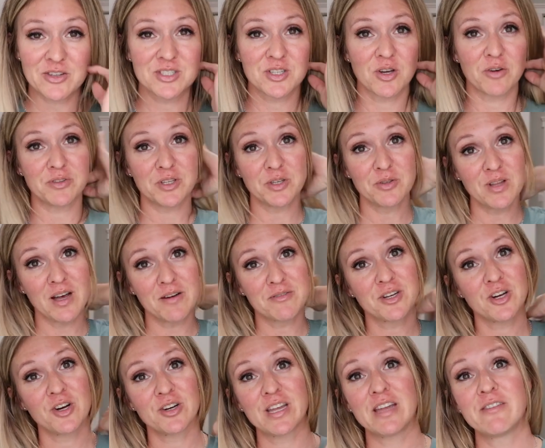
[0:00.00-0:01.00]
So if you
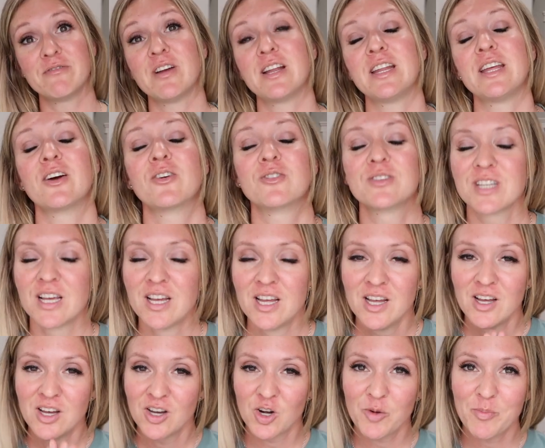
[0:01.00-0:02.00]
love cooking videos,
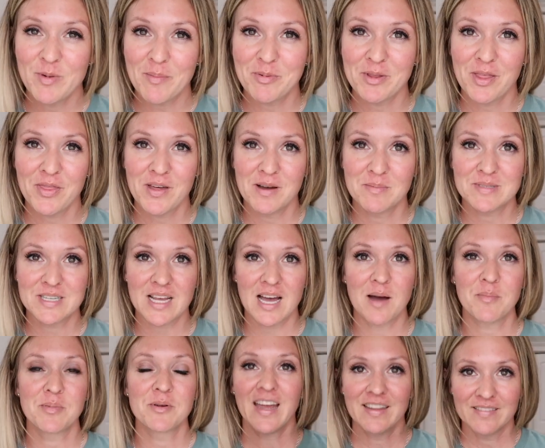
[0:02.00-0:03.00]
hook me up with a thumbs
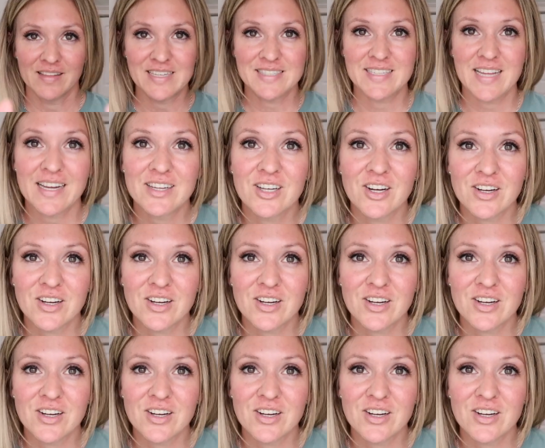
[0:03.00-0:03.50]
up and let's get